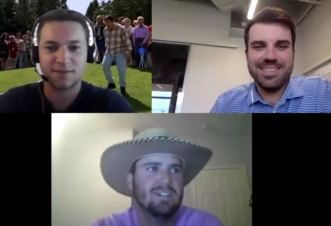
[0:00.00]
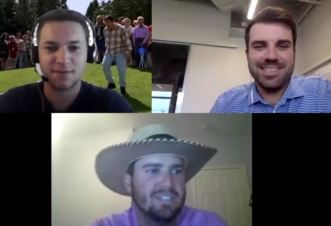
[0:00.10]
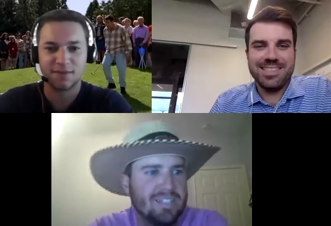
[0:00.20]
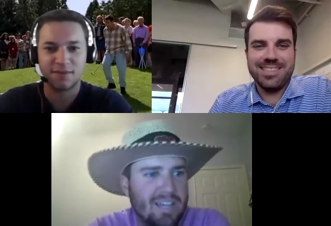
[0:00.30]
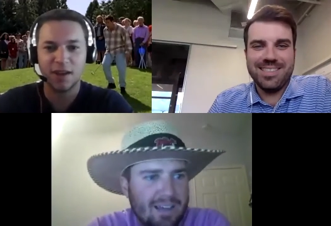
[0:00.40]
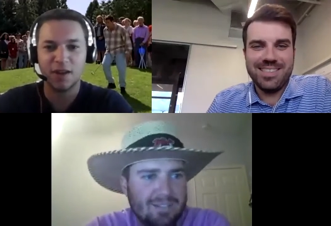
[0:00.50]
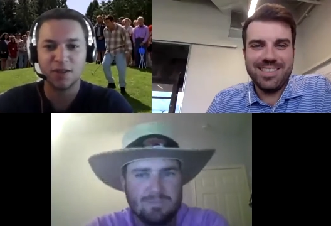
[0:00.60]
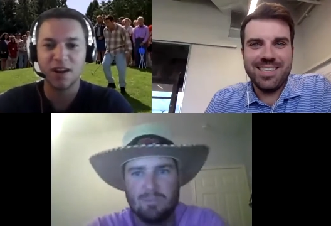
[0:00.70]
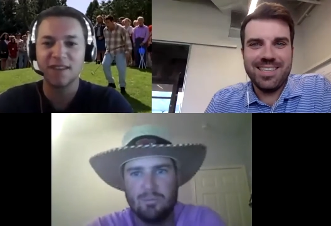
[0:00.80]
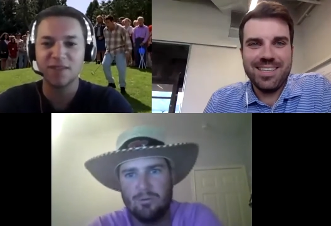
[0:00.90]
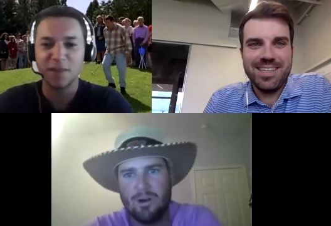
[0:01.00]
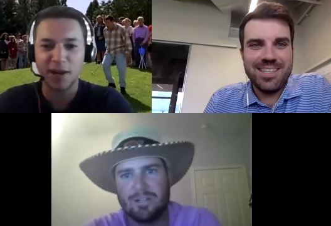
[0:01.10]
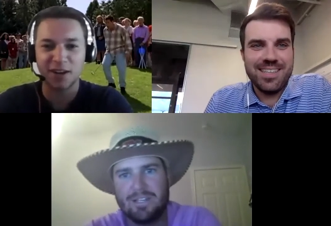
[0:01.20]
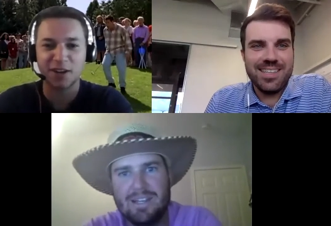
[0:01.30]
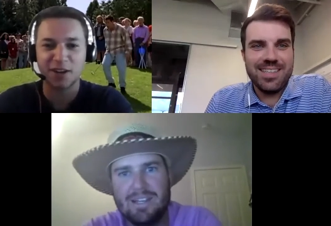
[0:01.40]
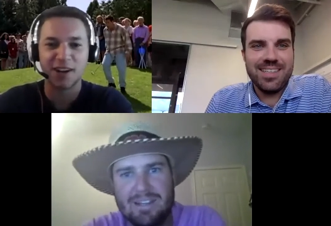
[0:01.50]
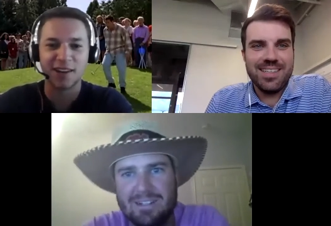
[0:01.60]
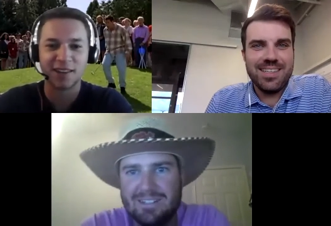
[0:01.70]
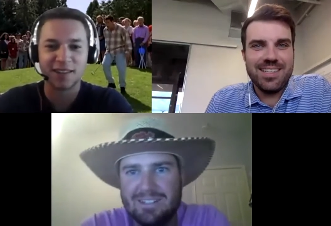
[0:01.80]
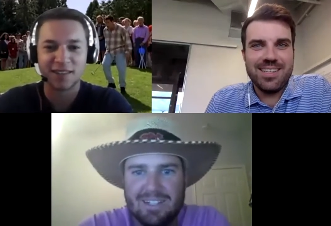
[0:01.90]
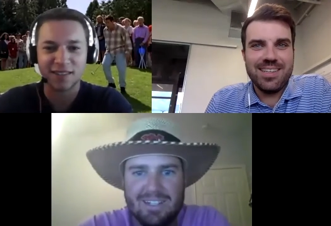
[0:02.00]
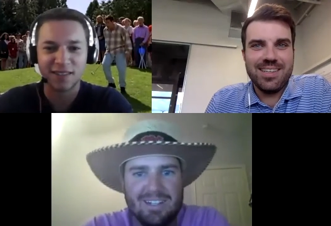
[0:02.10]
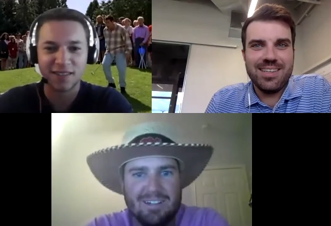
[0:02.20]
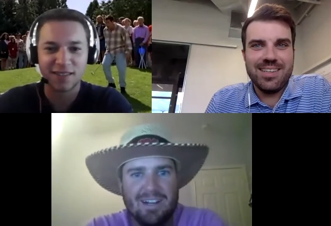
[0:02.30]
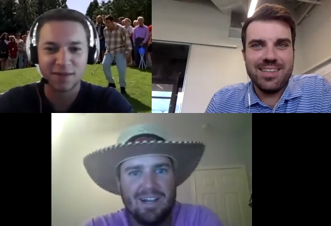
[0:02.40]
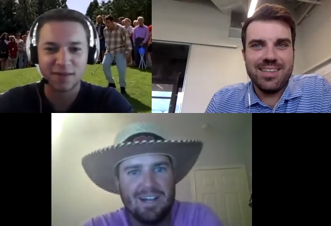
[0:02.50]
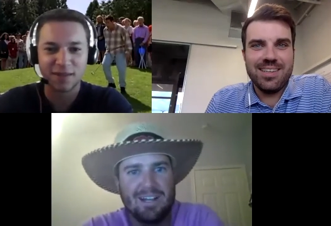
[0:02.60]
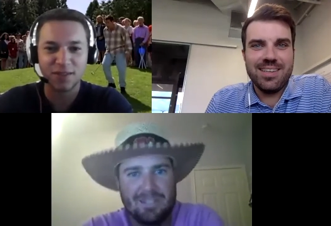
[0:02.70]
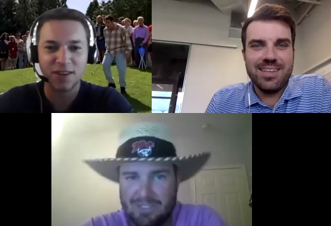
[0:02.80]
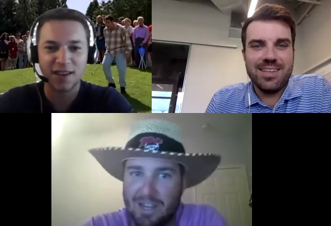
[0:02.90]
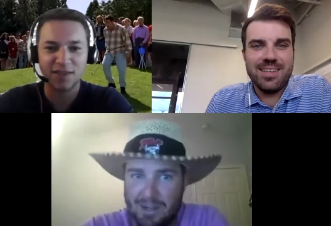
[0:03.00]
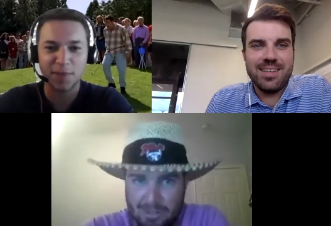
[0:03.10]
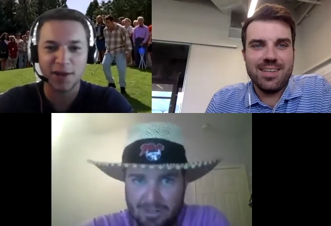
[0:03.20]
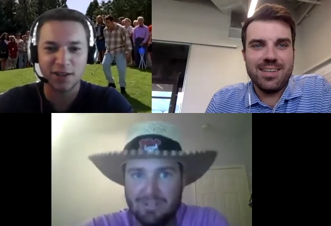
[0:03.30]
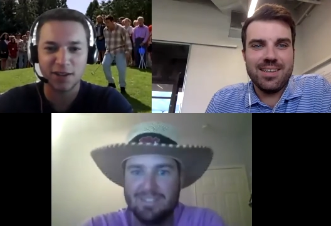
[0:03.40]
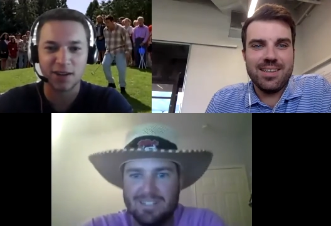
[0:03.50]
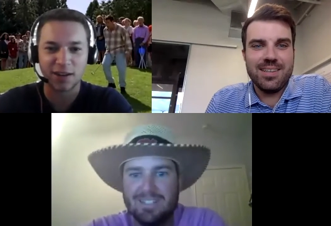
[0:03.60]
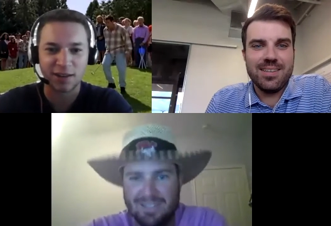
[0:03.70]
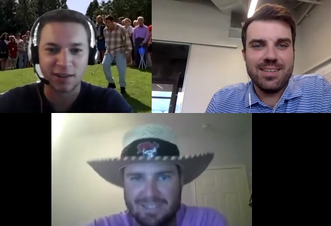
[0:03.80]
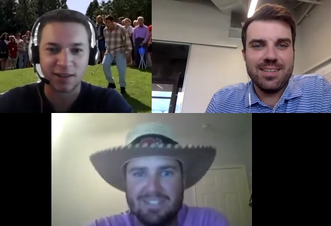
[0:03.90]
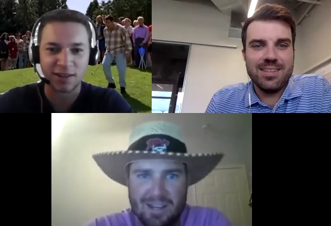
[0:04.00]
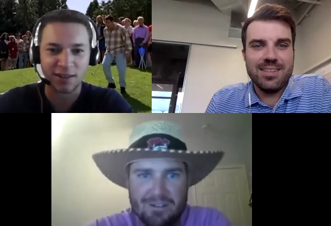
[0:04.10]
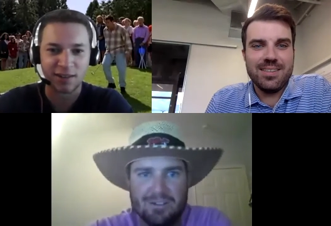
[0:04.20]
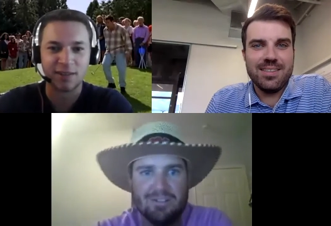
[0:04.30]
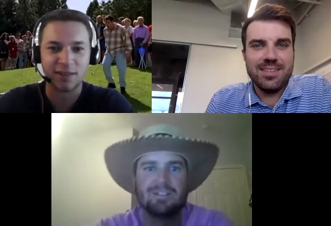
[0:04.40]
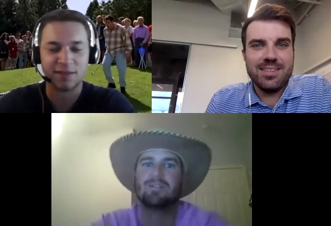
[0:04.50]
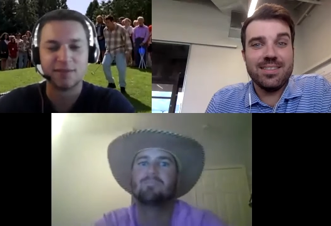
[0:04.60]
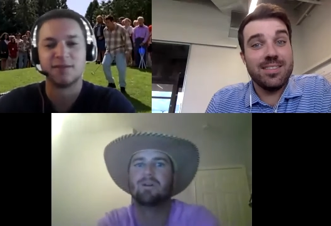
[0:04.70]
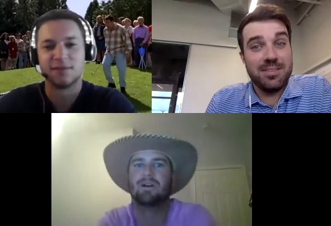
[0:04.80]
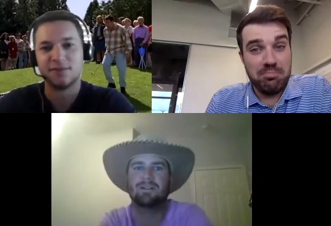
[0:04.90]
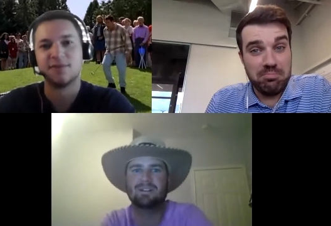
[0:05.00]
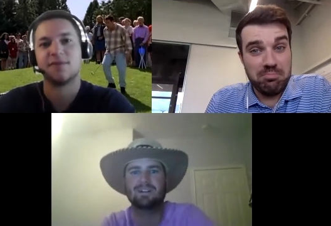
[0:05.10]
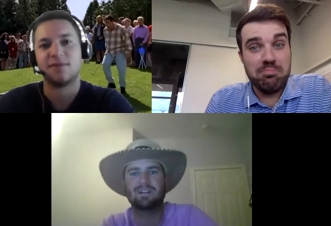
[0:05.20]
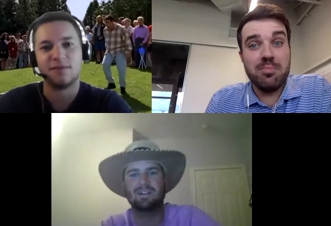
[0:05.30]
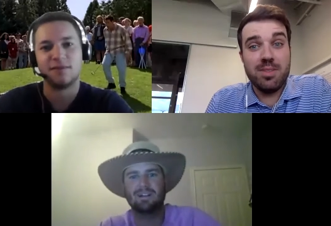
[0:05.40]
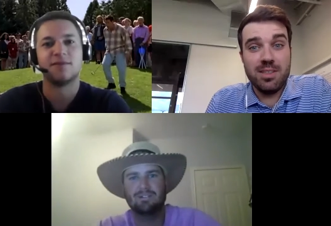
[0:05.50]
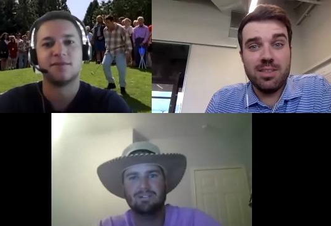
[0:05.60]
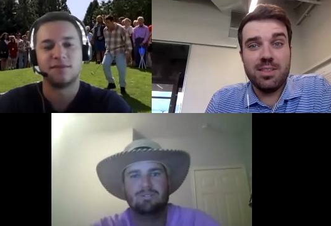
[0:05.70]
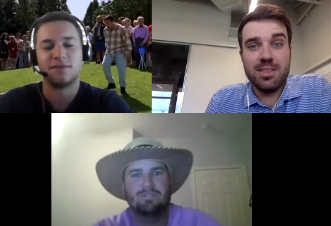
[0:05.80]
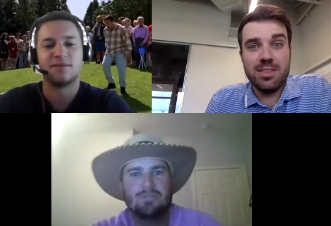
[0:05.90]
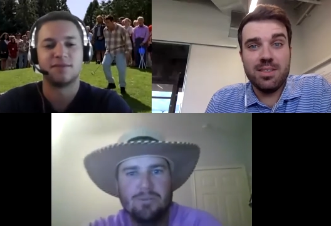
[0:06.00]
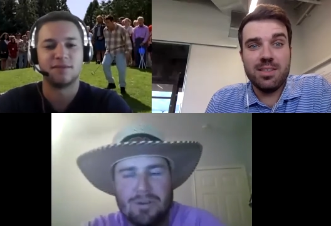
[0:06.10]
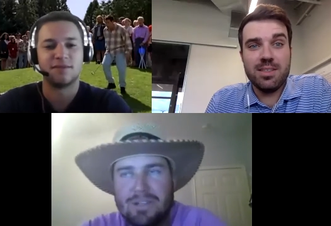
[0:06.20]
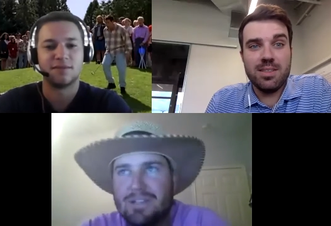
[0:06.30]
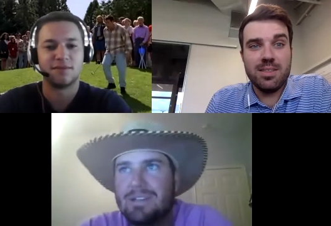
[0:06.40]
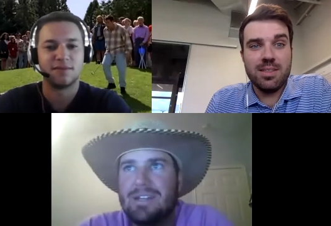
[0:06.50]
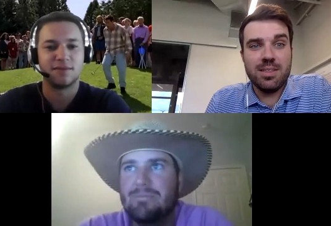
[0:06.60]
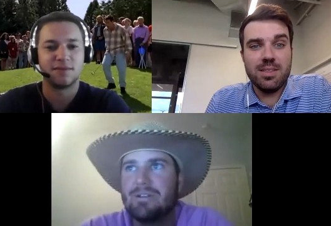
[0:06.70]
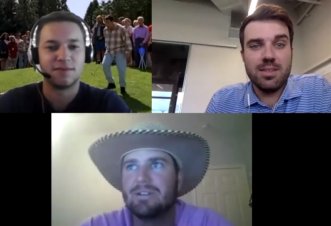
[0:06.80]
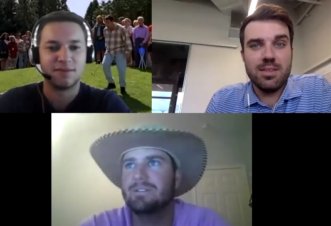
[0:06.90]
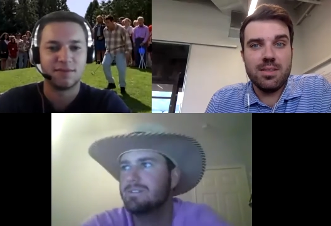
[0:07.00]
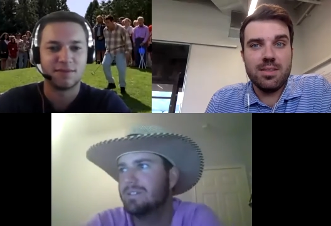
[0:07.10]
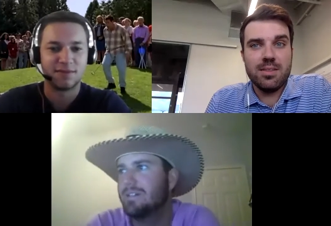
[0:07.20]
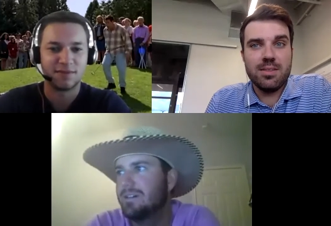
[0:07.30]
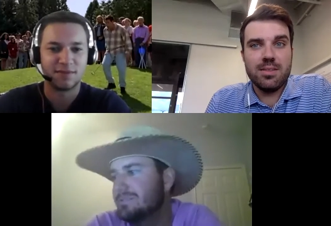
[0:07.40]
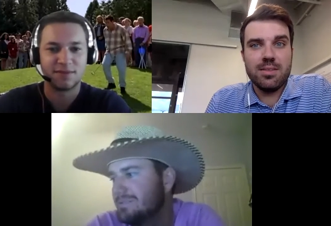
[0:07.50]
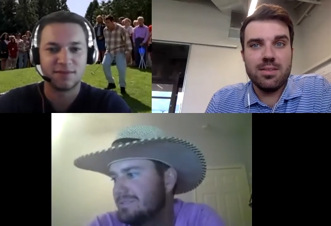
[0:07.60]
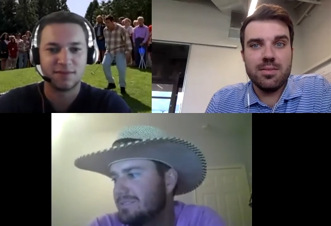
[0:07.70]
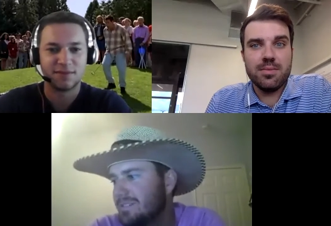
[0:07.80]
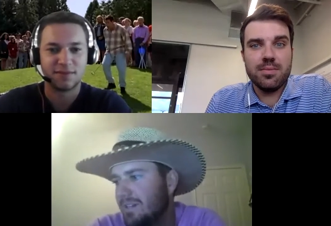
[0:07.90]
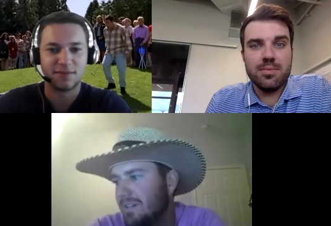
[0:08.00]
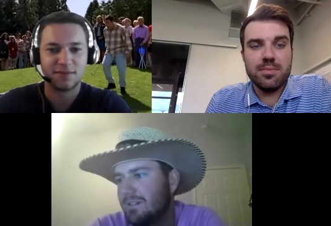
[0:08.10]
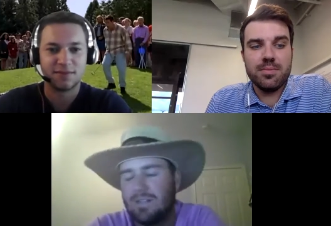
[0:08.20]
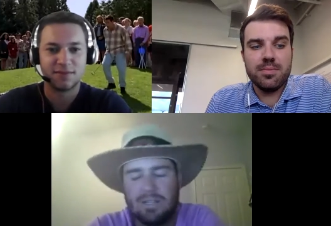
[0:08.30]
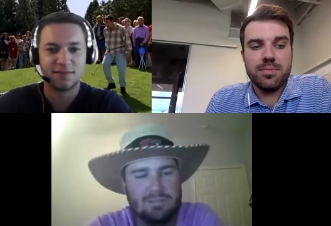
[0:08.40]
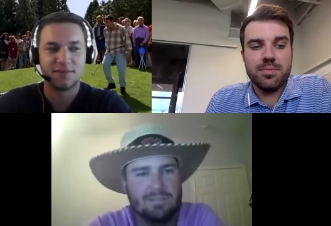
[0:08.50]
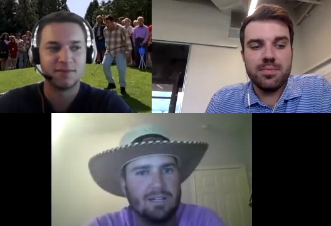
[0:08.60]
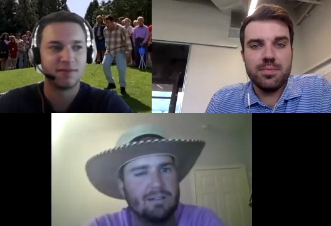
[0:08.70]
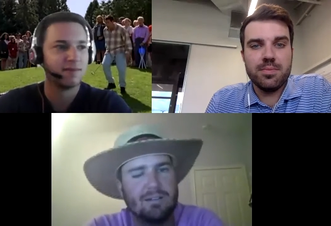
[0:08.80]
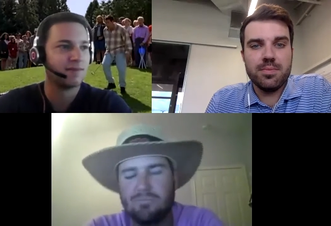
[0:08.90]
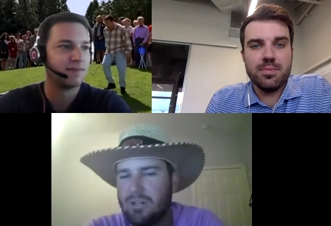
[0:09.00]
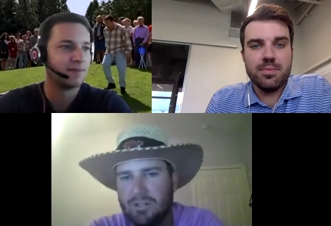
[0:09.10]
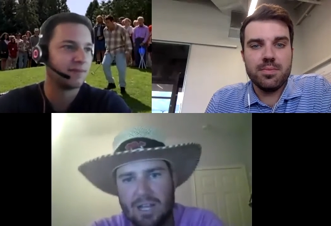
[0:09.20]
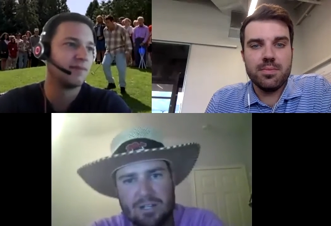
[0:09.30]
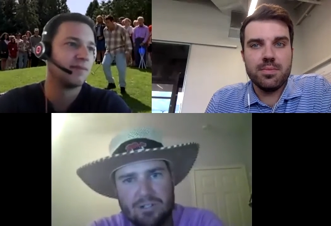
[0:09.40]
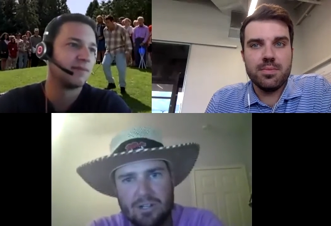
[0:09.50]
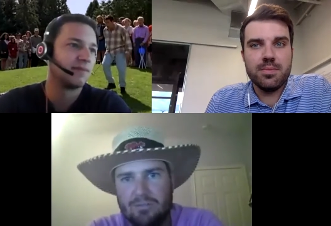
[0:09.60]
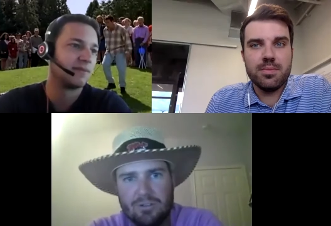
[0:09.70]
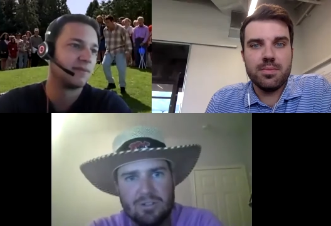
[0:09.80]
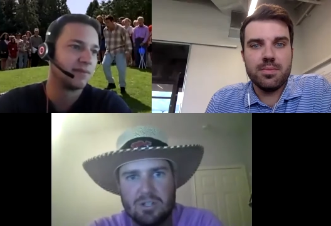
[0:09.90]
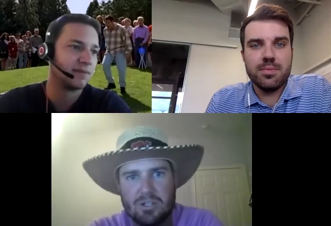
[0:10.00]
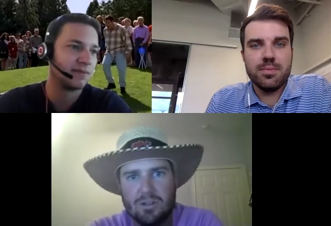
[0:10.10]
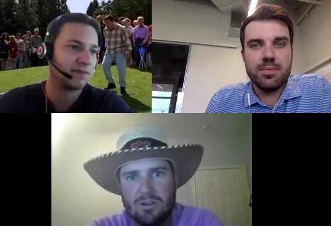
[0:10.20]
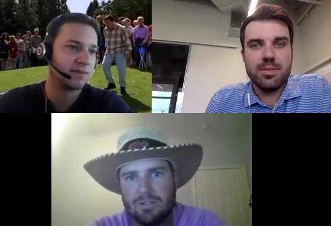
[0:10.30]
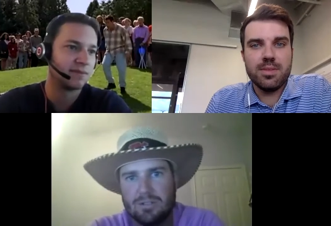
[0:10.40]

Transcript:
Speaker 1: yeah. Who's gonna have the better Joaquin, career? Uh, Who's gonna have the better career? Xander. But uh, Joaquin Niemann, you know, I, I have been on that train for so long.